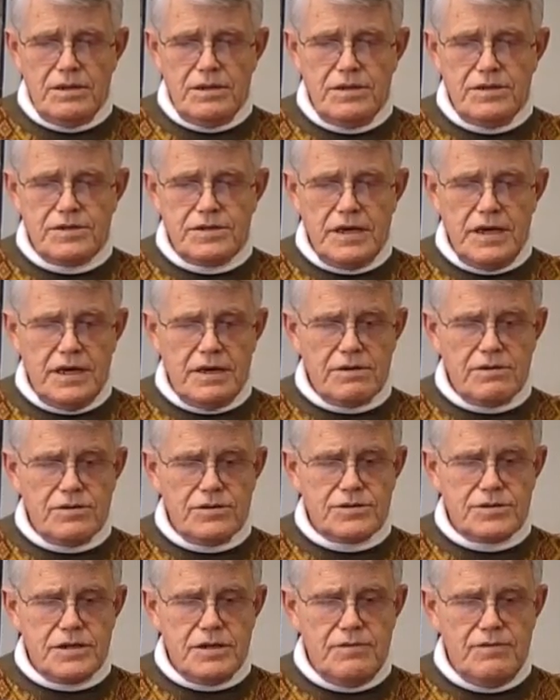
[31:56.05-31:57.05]
The
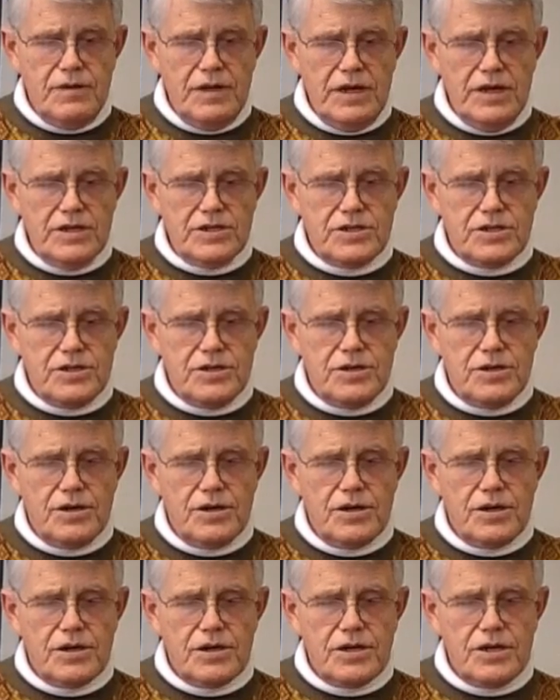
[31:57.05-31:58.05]
cycles of nature
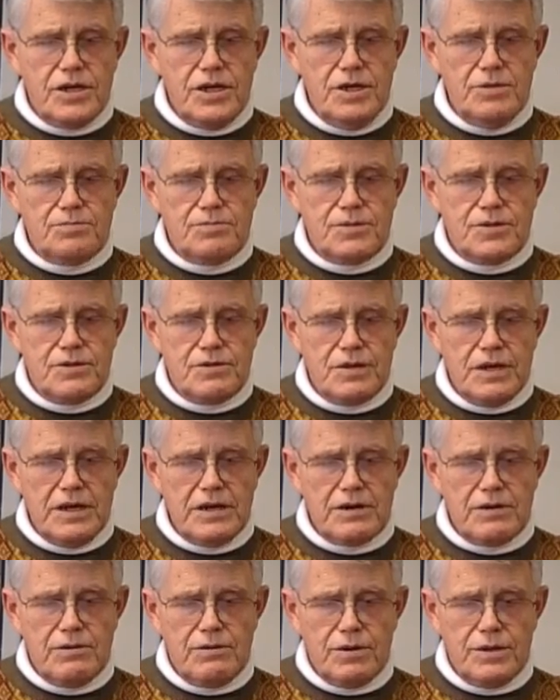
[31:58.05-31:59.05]
keep to
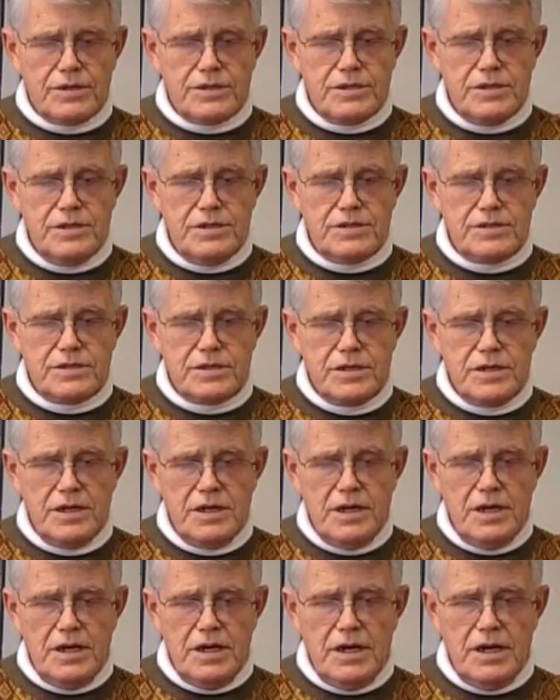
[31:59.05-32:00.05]
their courses,
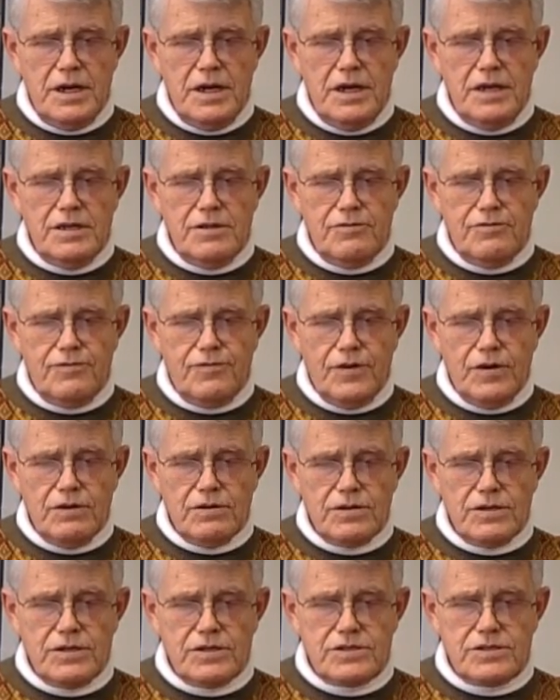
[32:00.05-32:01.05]
and
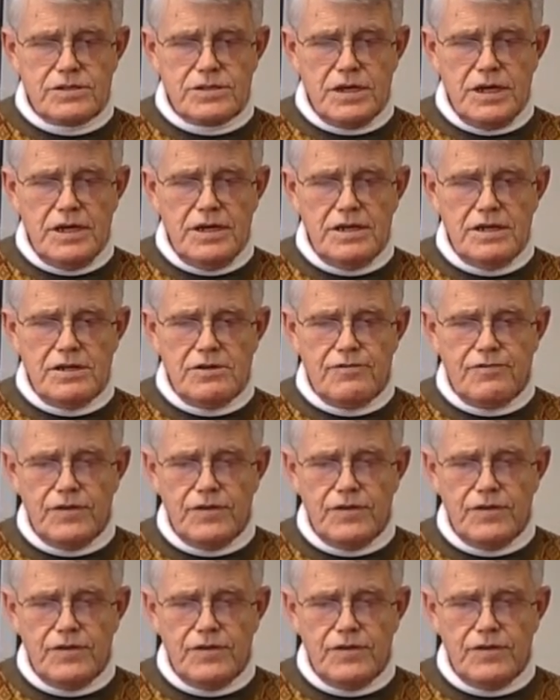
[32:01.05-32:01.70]
in the